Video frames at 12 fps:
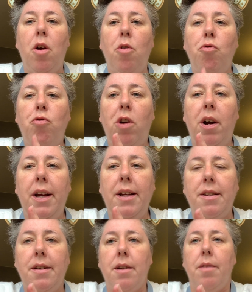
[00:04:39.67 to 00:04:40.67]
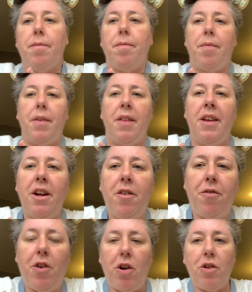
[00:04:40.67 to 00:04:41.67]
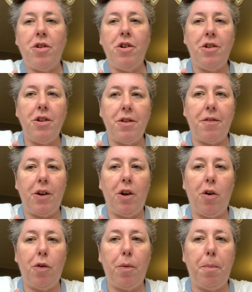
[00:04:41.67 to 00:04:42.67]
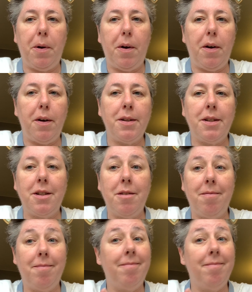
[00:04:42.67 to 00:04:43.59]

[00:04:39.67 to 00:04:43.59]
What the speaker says: Right, the advantages of the Gold Pass.